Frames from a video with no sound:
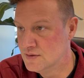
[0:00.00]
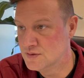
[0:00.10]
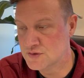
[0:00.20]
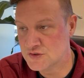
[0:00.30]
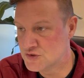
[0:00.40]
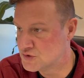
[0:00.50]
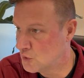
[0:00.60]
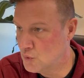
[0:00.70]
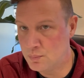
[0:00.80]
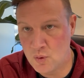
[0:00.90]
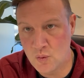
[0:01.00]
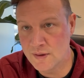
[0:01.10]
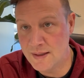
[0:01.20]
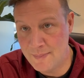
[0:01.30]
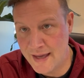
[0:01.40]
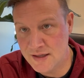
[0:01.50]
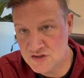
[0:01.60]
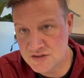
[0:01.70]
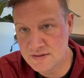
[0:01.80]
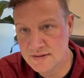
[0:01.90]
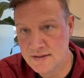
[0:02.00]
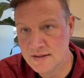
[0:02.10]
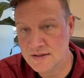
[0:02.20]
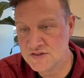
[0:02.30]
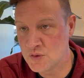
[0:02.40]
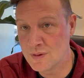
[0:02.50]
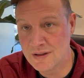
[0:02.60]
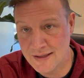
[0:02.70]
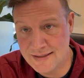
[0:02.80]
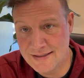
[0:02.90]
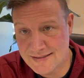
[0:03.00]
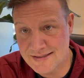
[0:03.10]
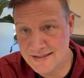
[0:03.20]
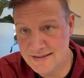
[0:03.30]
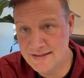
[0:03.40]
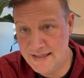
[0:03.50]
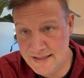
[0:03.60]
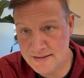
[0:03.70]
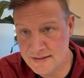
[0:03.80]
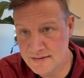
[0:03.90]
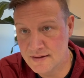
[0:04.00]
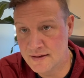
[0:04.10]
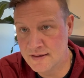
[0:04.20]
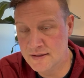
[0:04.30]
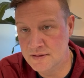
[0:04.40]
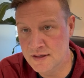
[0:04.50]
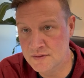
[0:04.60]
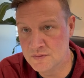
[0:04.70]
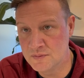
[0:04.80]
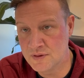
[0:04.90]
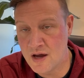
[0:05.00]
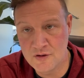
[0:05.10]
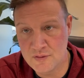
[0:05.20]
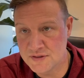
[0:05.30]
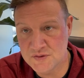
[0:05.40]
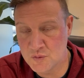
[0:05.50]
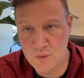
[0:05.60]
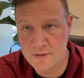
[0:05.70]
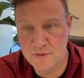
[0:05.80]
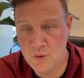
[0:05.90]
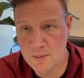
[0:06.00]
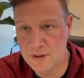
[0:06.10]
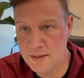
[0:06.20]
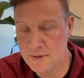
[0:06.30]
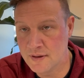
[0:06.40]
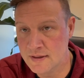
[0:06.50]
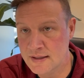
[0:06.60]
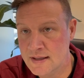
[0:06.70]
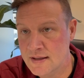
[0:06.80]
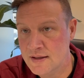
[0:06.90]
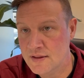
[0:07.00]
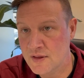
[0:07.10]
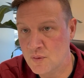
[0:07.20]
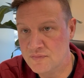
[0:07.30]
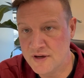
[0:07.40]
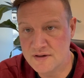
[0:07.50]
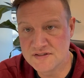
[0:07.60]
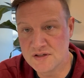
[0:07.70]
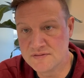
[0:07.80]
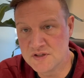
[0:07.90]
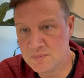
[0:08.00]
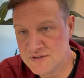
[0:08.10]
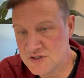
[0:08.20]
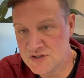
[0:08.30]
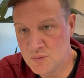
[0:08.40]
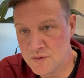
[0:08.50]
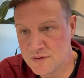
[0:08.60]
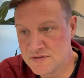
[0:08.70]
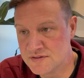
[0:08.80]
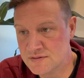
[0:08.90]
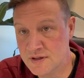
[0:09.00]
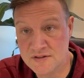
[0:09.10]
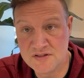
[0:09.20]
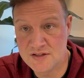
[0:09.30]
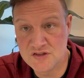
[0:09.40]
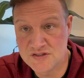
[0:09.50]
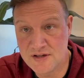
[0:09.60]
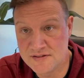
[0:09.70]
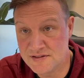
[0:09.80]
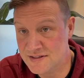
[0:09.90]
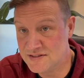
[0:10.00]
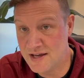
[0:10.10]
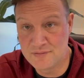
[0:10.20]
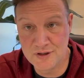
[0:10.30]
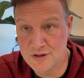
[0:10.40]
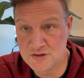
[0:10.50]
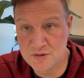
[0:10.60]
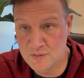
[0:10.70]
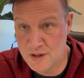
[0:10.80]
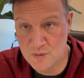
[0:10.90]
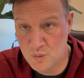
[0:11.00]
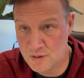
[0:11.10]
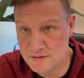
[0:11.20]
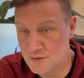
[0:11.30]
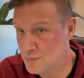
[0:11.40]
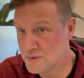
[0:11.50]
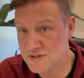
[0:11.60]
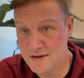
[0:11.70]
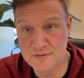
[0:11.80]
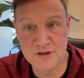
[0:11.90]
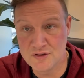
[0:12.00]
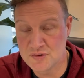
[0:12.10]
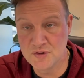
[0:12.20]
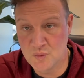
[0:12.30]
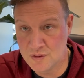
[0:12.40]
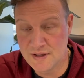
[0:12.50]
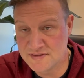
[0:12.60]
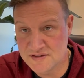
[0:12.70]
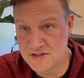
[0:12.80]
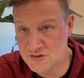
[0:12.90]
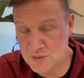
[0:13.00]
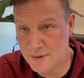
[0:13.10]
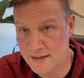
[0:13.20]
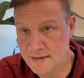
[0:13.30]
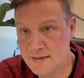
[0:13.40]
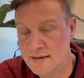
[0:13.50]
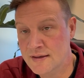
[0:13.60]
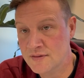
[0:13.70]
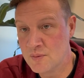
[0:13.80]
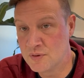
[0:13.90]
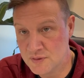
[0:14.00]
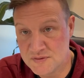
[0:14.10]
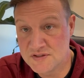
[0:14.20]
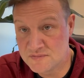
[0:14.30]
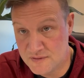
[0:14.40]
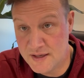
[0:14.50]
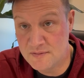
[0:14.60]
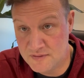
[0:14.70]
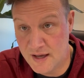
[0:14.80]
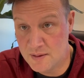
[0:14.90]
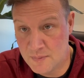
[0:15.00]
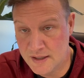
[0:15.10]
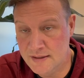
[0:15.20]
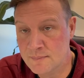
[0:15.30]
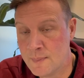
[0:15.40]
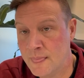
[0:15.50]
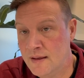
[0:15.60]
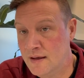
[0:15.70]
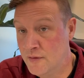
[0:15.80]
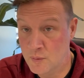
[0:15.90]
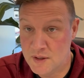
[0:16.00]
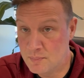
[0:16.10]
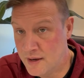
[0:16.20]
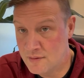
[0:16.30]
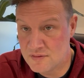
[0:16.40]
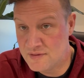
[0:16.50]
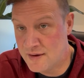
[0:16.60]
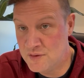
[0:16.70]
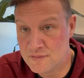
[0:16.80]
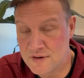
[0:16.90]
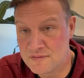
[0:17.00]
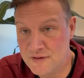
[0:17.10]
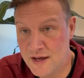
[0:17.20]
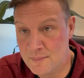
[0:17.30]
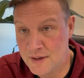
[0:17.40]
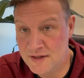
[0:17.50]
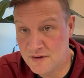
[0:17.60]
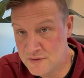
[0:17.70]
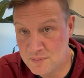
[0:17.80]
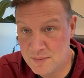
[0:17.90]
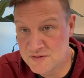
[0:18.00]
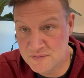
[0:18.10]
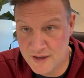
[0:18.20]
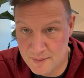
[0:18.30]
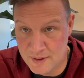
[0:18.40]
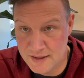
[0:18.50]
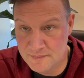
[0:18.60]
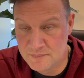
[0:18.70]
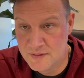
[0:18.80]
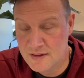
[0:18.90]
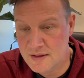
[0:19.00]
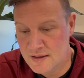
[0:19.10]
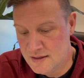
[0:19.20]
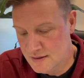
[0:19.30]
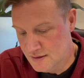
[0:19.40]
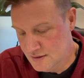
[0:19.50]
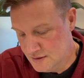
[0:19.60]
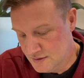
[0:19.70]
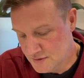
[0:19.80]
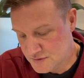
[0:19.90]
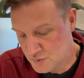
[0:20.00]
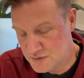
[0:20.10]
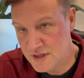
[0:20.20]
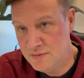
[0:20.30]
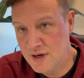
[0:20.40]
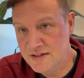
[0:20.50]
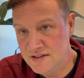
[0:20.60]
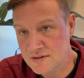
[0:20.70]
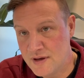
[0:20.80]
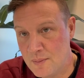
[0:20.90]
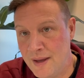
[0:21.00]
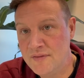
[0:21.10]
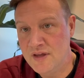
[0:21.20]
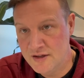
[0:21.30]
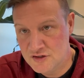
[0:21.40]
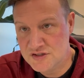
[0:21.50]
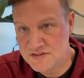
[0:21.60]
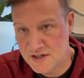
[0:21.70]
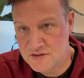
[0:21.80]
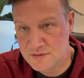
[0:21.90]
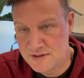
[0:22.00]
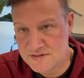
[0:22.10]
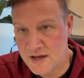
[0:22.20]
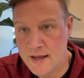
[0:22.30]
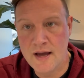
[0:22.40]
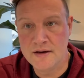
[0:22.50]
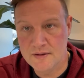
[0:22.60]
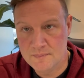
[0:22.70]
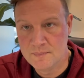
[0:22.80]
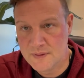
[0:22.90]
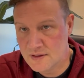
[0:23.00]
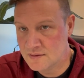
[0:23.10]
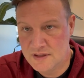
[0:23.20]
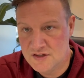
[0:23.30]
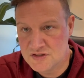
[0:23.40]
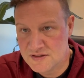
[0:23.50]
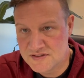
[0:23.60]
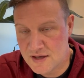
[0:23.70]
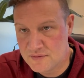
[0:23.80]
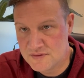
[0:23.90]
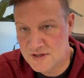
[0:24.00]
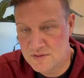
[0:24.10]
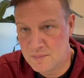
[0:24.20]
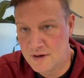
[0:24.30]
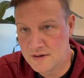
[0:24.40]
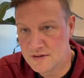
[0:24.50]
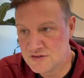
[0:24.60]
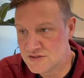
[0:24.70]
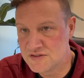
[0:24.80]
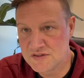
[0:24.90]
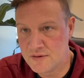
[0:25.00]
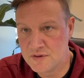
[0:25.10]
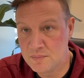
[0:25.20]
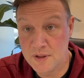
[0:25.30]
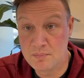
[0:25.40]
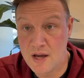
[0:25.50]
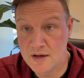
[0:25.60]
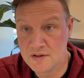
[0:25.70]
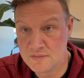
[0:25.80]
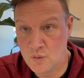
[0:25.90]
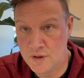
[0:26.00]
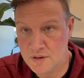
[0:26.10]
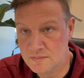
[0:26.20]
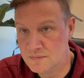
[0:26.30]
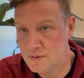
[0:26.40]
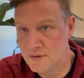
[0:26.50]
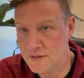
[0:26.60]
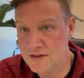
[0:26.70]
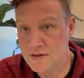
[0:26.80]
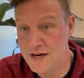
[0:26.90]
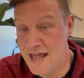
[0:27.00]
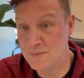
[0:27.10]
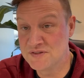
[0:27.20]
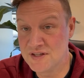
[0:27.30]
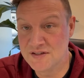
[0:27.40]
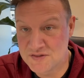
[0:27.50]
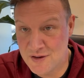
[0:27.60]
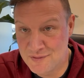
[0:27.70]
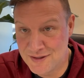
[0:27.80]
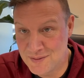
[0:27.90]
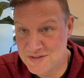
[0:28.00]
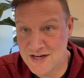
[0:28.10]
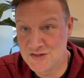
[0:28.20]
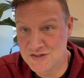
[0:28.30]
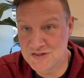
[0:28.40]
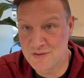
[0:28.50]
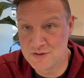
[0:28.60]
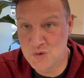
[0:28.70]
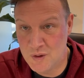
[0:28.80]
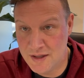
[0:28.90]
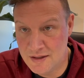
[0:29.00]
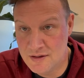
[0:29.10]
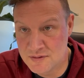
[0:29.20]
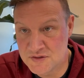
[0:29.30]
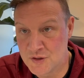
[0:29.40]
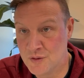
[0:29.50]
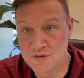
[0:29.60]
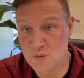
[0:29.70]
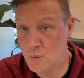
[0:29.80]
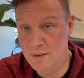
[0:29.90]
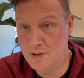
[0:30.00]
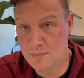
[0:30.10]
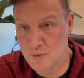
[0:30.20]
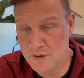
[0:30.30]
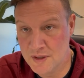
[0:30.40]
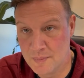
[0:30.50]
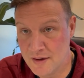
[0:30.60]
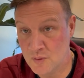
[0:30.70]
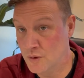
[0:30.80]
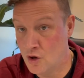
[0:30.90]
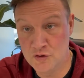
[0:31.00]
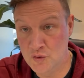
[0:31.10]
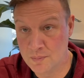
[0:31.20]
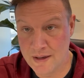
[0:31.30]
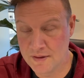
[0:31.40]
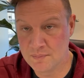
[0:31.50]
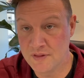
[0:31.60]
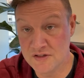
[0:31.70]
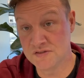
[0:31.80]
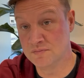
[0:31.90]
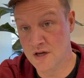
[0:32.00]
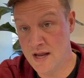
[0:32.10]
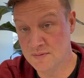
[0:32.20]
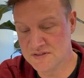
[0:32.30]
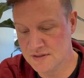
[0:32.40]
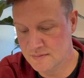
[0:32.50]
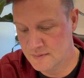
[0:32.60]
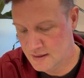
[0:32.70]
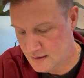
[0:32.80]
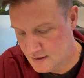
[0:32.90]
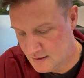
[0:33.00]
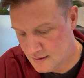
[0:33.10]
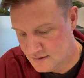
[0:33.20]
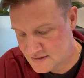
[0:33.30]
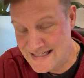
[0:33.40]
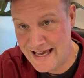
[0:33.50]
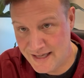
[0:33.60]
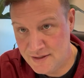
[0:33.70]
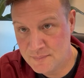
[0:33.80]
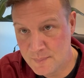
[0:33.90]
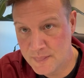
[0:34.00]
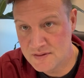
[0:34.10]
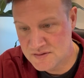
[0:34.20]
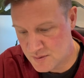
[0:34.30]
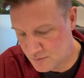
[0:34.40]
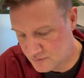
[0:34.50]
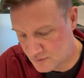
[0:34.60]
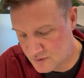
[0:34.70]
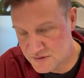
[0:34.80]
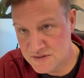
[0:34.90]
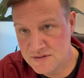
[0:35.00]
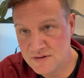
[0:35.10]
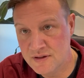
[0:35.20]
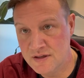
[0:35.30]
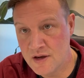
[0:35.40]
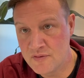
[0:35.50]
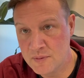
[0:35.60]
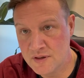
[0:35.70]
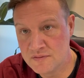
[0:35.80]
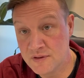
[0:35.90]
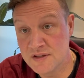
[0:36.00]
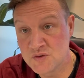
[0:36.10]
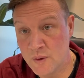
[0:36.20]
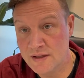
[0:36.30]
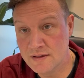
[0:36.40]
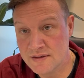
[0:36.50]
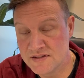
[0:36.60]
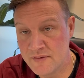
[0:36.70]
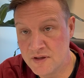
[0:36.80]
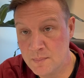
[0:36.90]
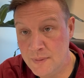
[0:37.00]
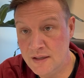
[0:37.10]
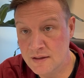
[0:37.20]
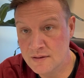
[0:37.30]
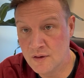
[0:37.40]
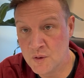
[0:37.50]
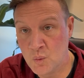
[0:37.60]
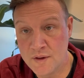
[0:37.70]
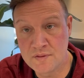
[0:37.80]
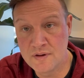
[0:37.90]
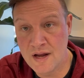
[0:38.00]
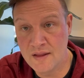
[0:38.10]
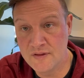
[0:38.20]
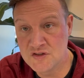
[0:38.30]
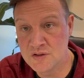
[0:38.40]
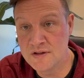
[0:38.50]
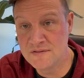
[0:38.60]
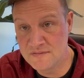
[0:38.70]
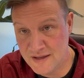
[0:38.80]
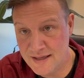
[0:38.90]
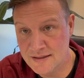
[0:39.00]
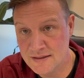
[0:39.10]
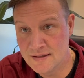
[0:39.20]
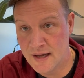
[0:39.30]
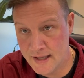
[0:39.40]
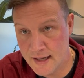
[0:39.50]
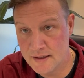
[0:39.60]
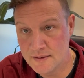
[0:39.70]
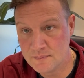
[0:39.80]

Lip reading: so poorly managed and so gluttonously heated in Congress or wherever you want to blame it on, that we find ourselves in a position where there is, and it's not just us, it's every country around the world. Almost every country in the world has a central bank that produces fake fiat money, and then we compare the value of our fiat money to other people's fiat money. So to give you an idea of how bad the energy sector is, Guyana, a little nation in South America, just discovered a big pocket of oil. They announced they discovered it. It was actually discovered 28 years ago. There's a white paper written about it. We all knew about it, but they just announced it. Today, December 1st, the government of Venezuela is having a meeting on whether or not they should invade Guyana.